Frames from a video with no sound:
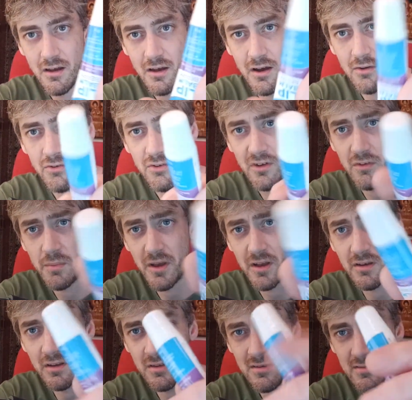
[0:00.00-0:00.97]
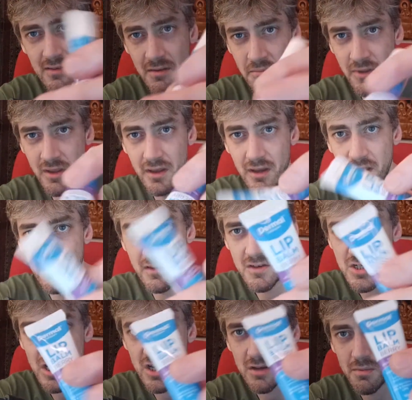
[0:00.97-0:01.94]
I was expecting something in
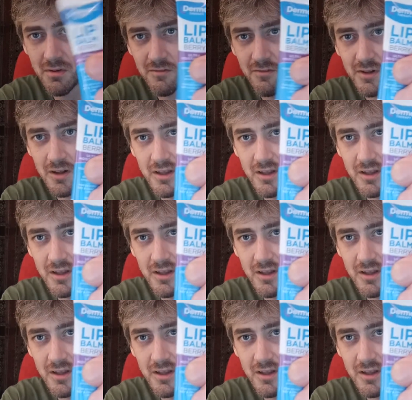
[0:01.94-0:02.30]
the shape of a